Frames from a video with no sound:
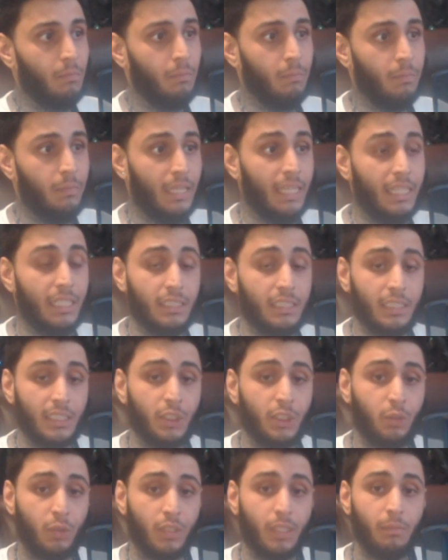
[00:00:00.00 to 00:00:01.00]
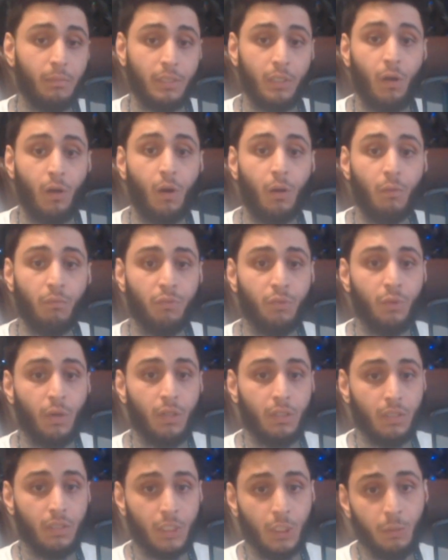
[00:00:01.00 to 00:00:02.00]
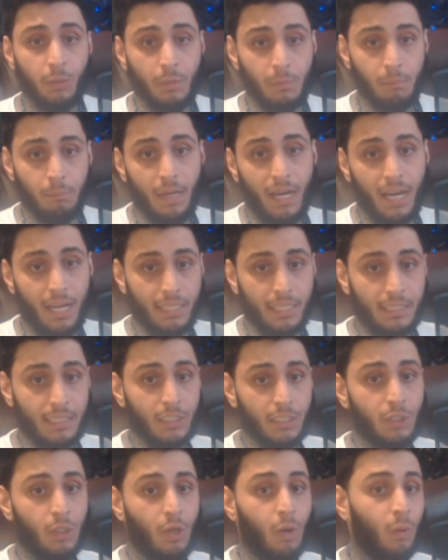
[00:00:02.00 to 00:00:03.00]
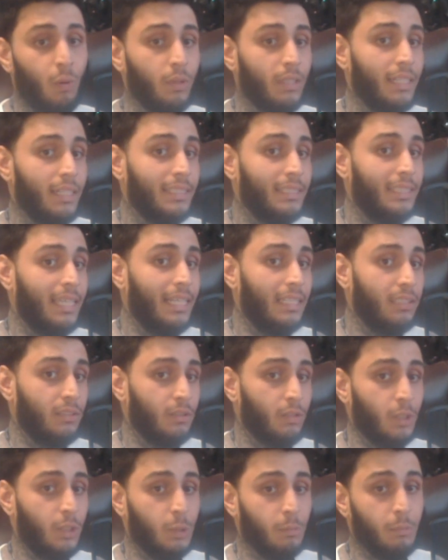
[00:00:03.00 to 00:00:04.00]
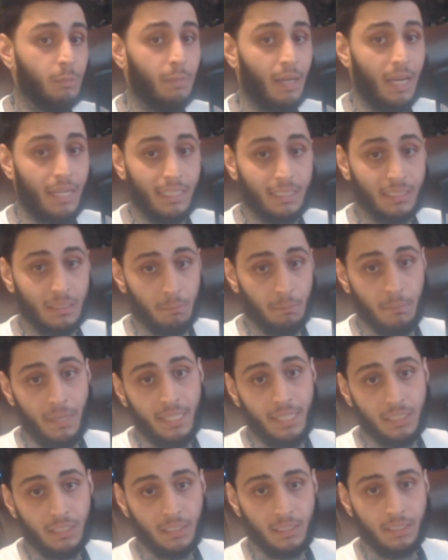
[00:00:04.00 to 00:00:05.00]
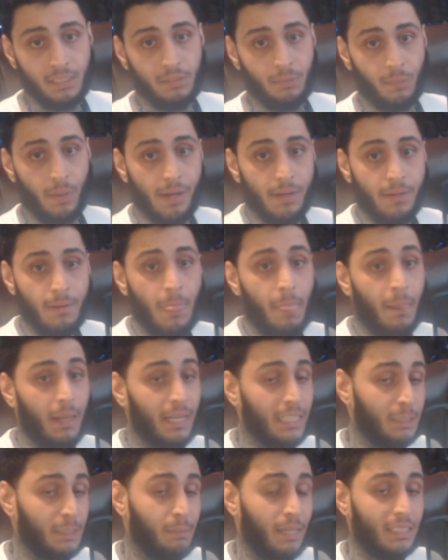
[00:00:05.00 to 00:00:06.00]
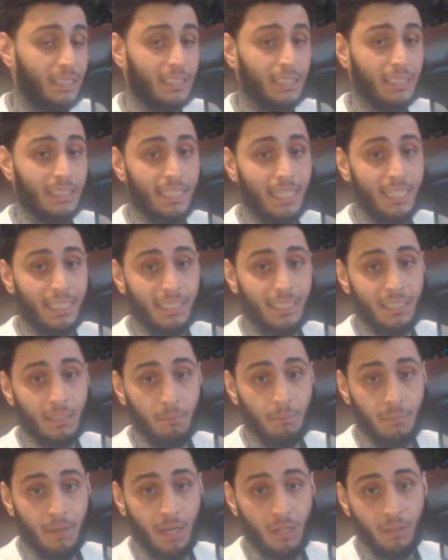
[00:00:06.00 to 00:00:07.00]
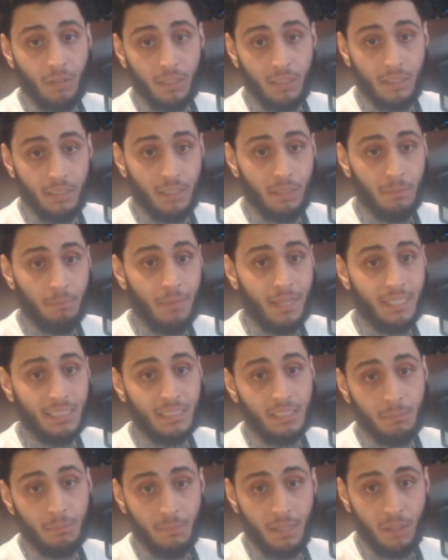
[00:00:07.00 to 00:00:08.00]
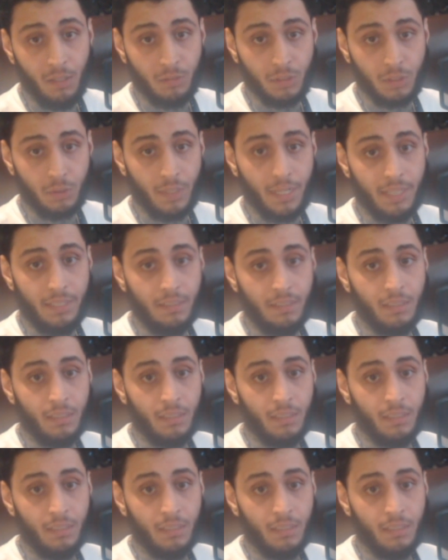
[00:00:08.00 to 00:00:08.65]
it is extremely harmful on the human body. The toll that it takes on the human body is immense, right? Especially taken in immense amounts, right?